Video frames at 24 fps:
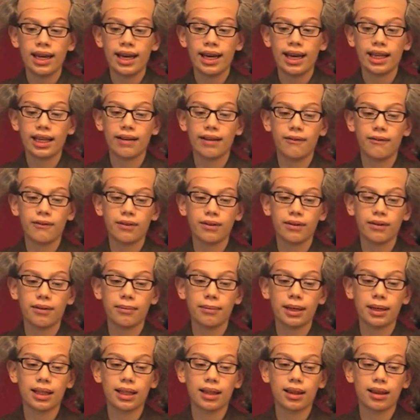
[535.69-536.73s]
and have
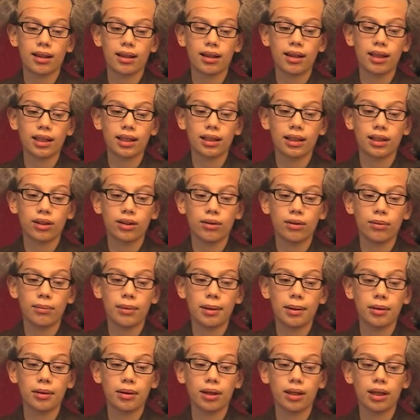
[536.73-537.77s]
been lost
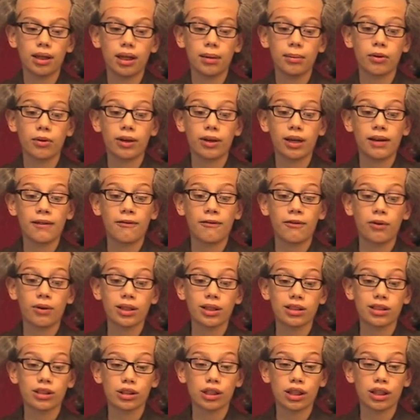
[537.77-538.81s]
to memory
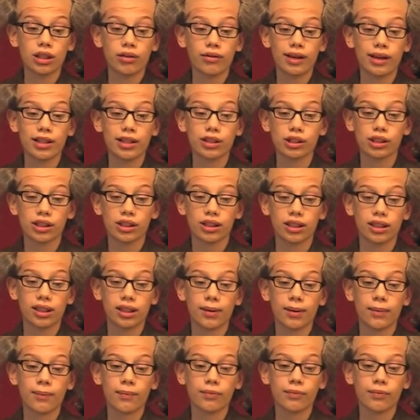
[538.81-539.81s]
for generations.